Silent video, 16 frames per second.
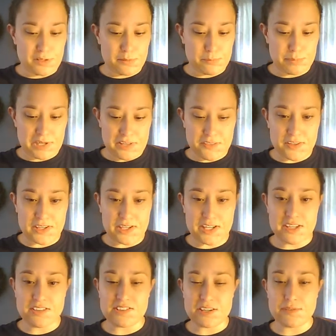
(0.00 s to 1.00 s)
but I think I
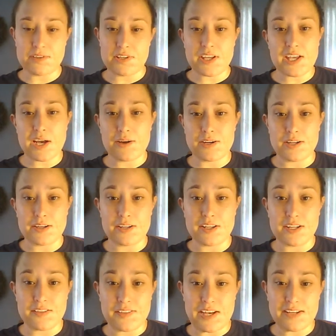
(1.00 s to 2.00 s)
can definitely count on
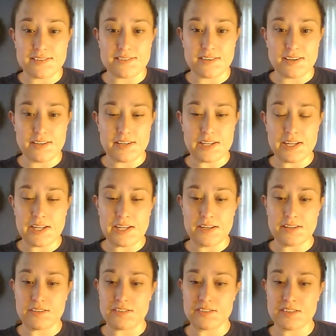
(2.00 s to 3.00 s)
getting that done,
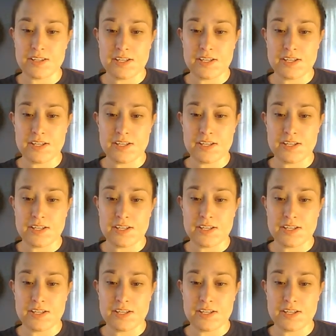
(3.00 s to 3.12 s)
and